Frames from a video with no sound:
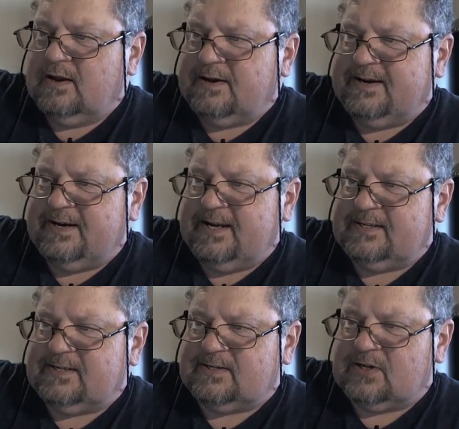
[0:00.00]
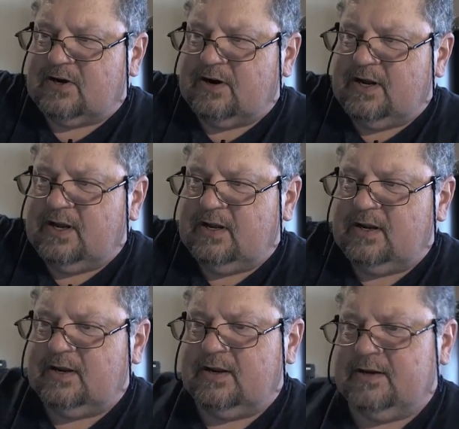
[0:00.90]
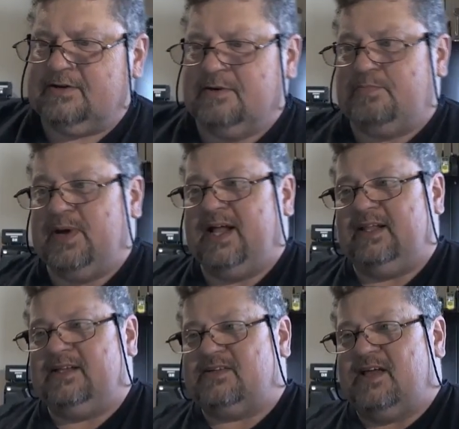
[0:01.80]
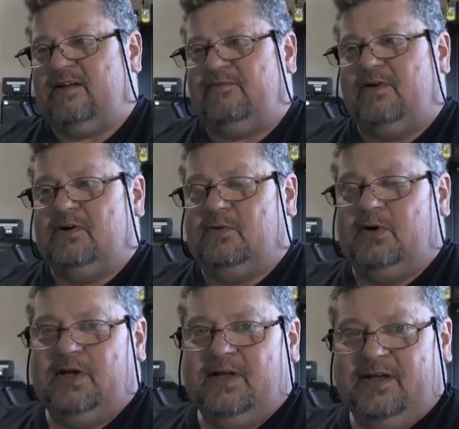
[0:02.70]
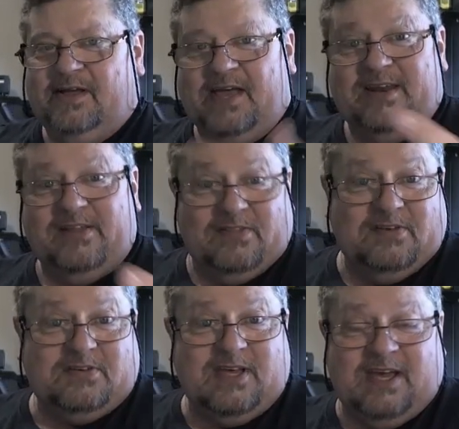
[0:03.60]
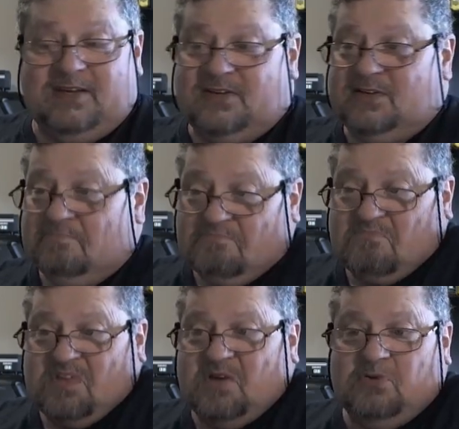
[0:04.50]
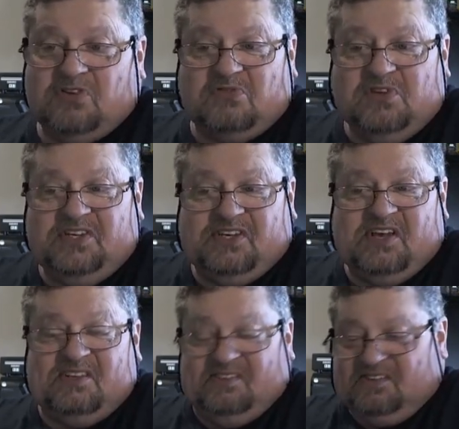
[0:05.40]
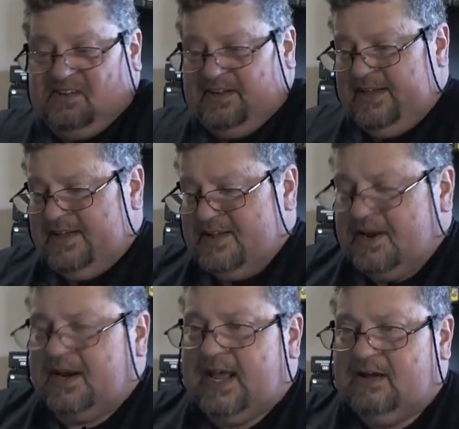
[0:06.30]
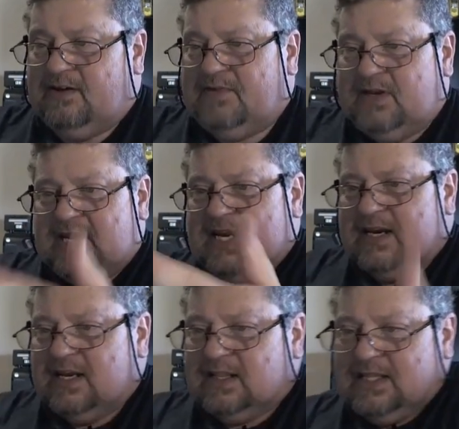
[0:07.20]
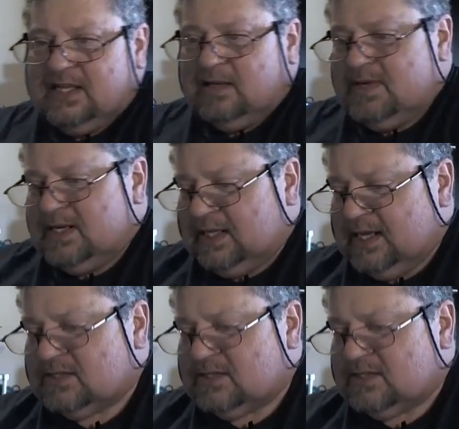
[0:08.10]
necessary to balance that phone. And in this case, it was 3 cents. Now, if you needed a little bit less